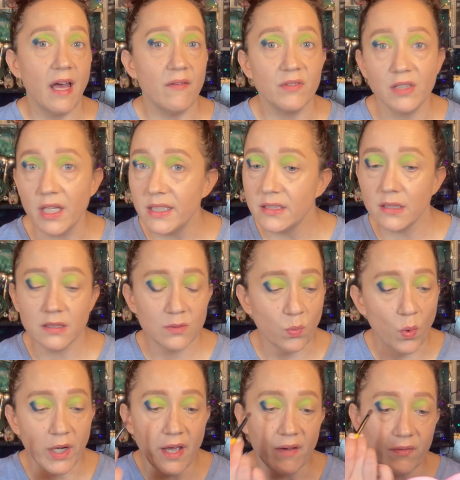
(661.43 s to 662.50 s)
have a license,
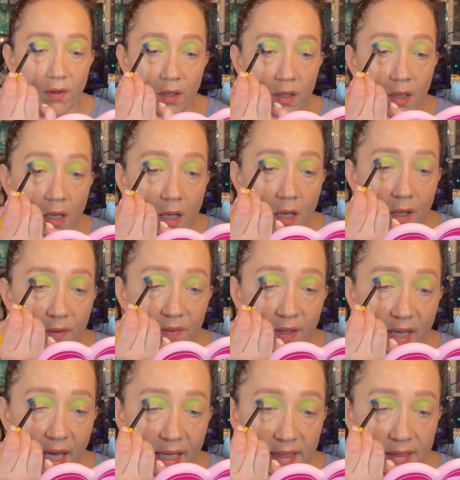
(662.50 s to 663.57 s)
whatever the
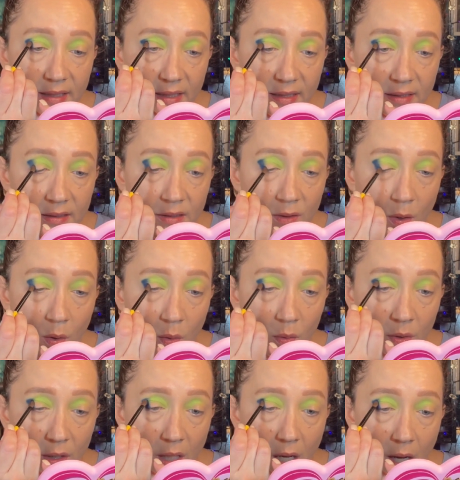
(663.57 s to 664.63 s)
case is. So
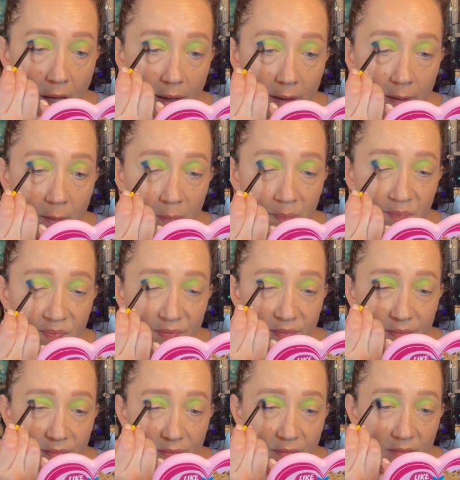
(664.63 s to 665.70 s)
I
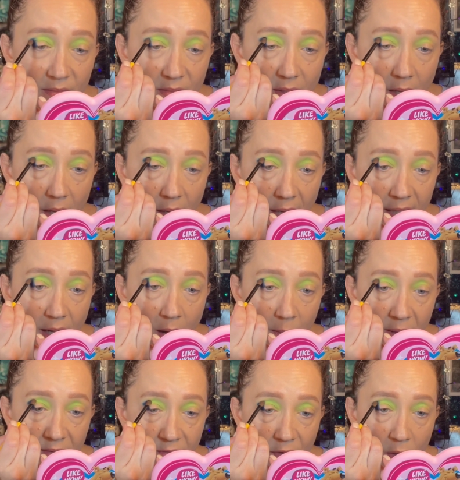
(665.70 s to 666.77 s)
got
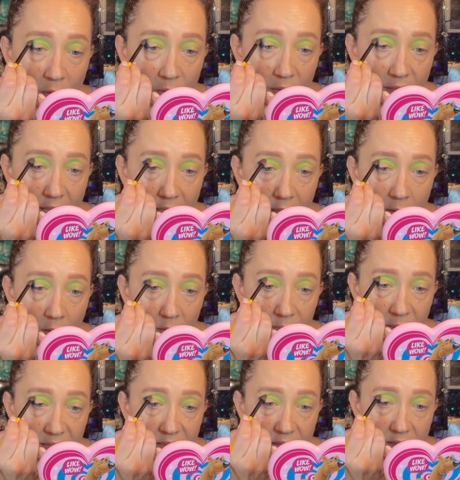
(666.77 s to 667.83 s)
my phone and I called
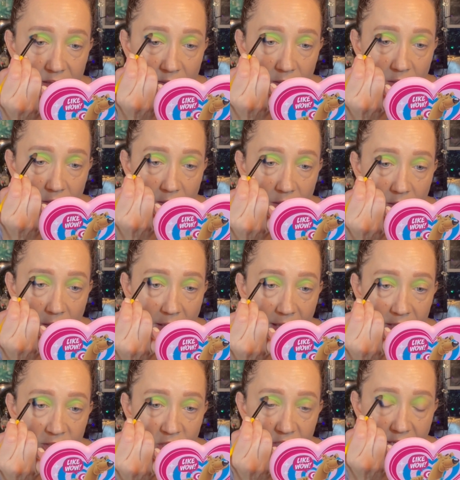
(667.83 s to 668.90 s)
my sister,
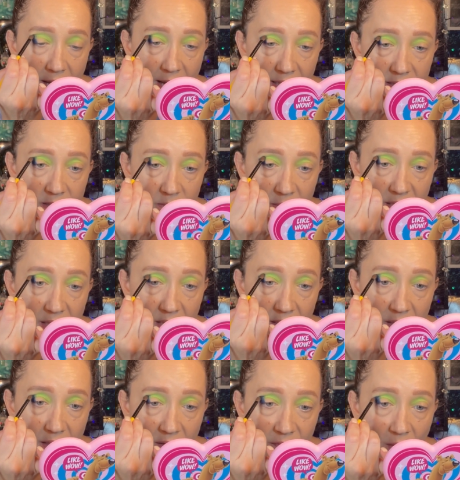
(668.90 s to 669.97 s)
and she asked
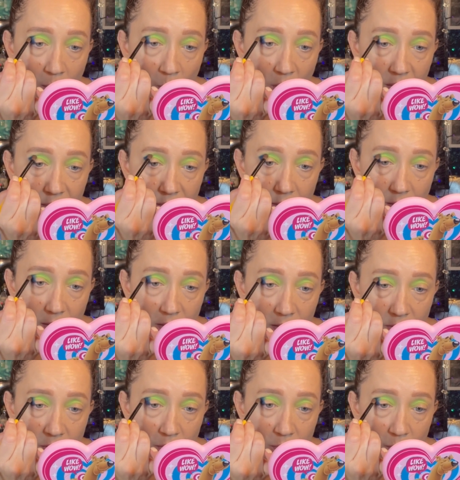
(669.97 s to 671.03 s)
me if I wanted her
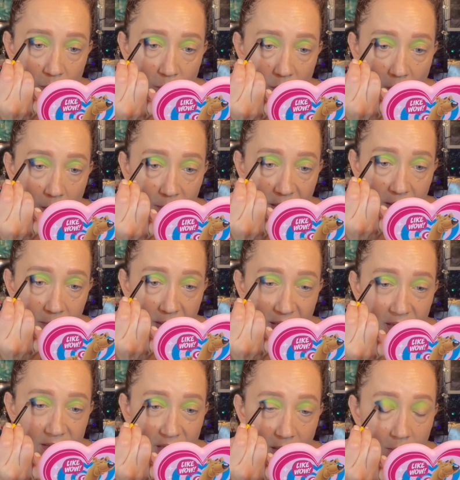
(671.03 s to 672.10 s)
to come get me
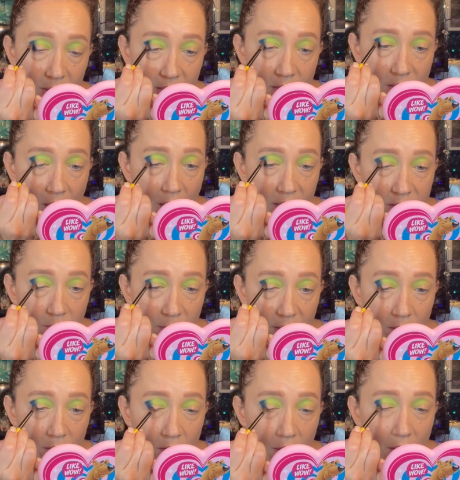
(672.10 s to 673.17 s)
and take me to the
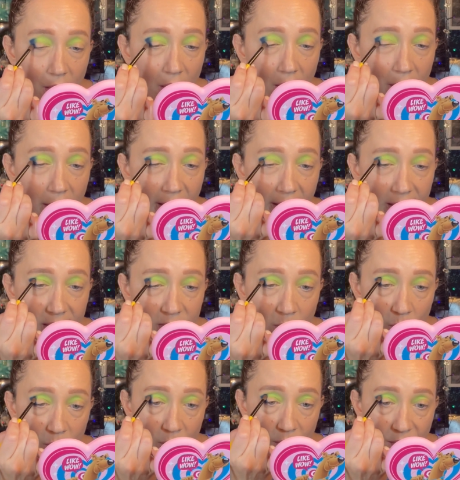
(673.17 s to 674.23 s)
hospital. And I
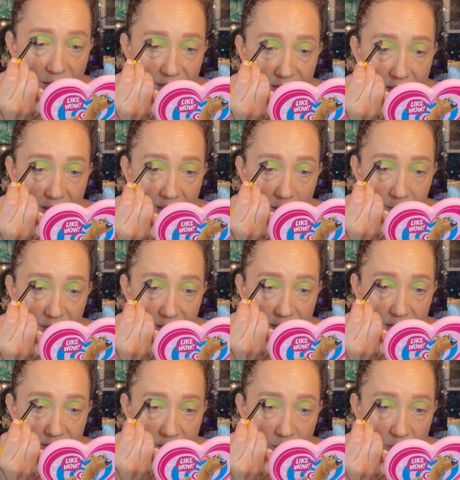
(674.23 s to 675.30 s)
told her that the
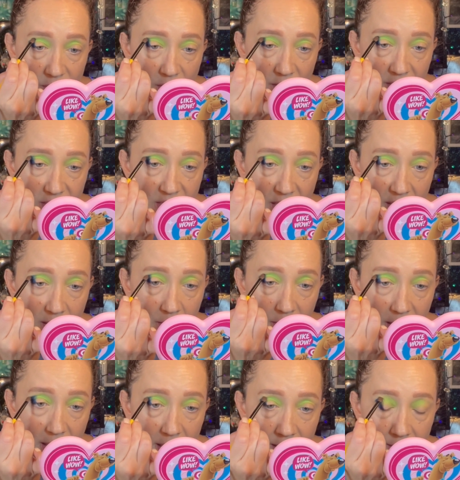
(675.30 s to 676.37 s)
ambulance was going to take
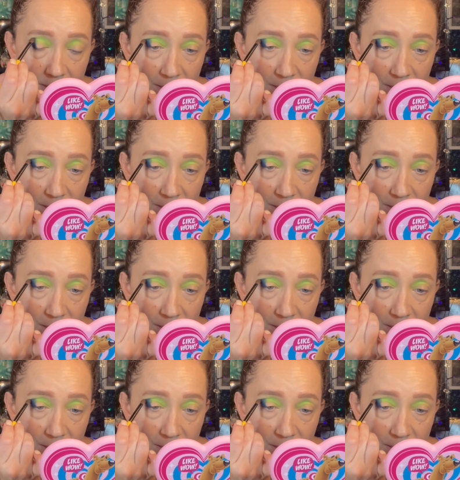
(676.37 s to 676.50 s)
me